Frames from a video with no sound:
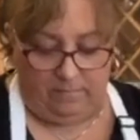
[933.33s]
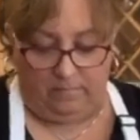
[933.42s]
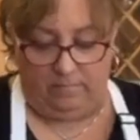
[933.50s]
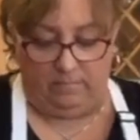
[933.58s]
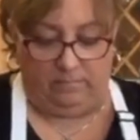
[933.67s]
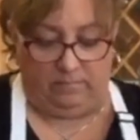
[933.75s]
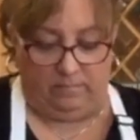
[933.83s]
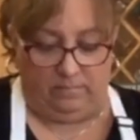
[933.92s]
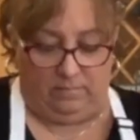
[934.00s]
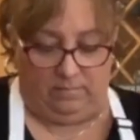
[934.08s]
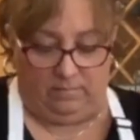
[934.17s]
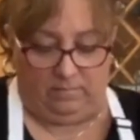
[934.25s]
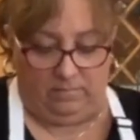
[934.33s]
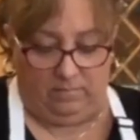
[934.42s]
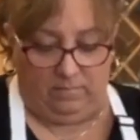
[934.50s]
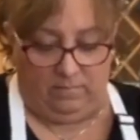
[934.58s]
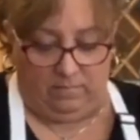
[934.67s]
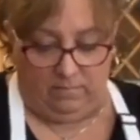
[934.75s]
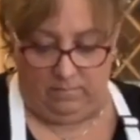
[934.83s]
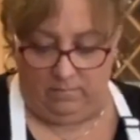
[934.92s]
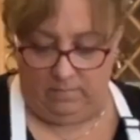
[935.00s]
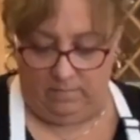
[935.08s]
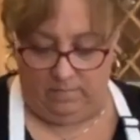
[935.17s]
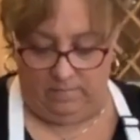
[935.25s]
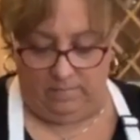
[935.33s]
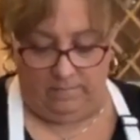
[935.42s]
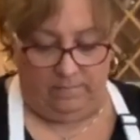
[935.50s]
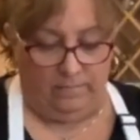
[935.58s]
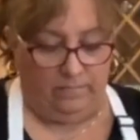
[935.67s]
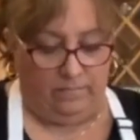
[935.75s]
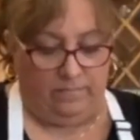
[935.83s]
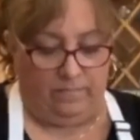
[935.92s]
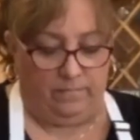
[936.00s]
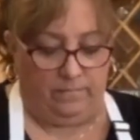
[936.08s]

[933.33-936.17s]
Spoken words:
Nobody speaks.